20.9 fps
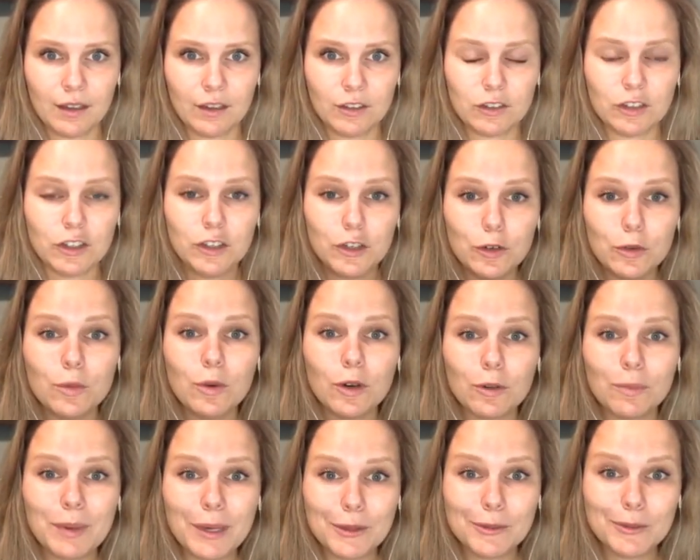So you will
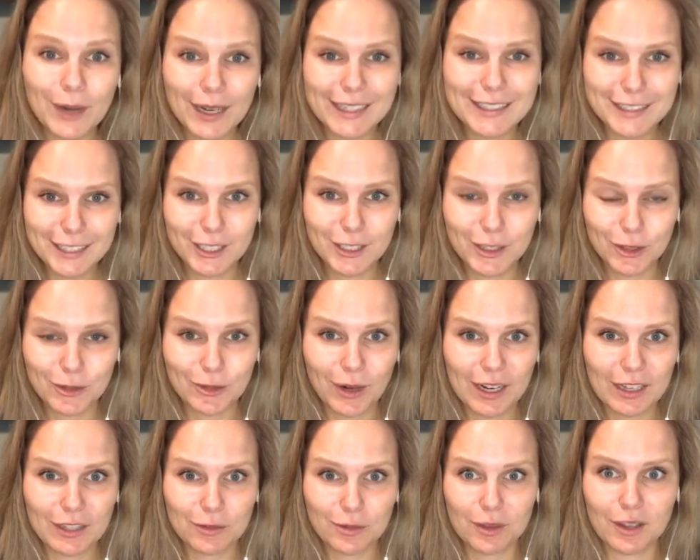be raising your
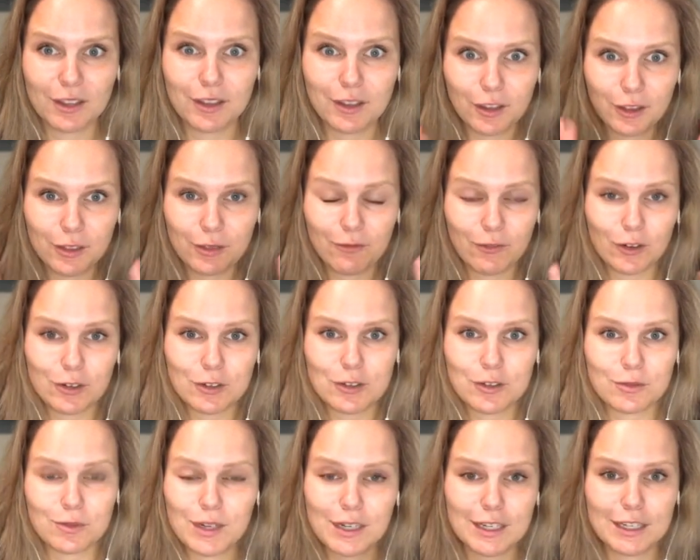rates within the first
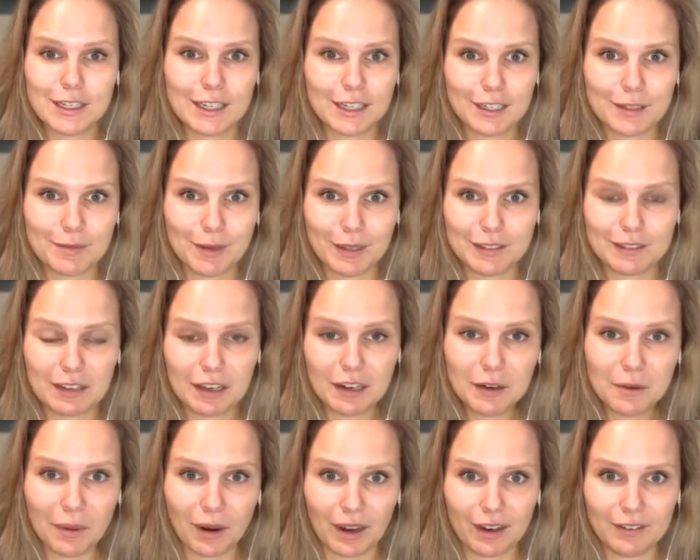3 to 6 months
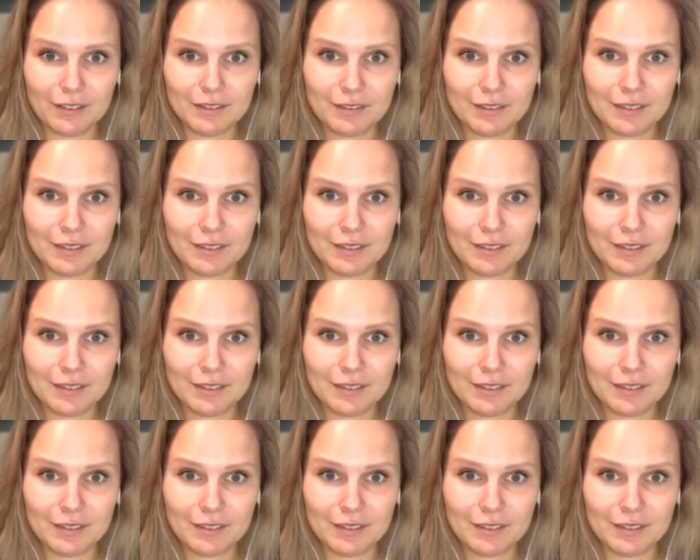anyway.